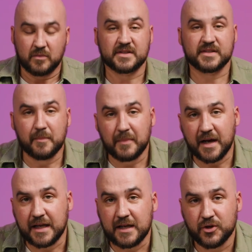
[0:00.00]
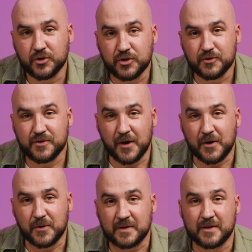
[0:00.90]
somebody who you
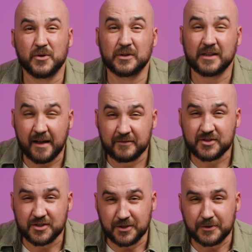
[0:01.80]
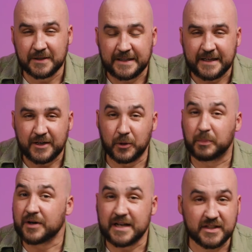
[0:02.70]
know, who loves you, who
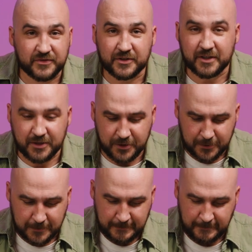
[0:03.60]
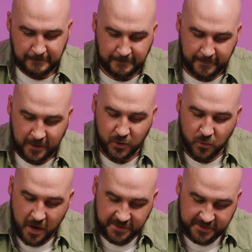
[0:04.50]
prays for you, who
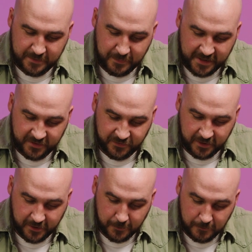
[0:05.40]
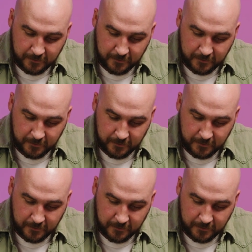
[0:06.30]
wants the best for you.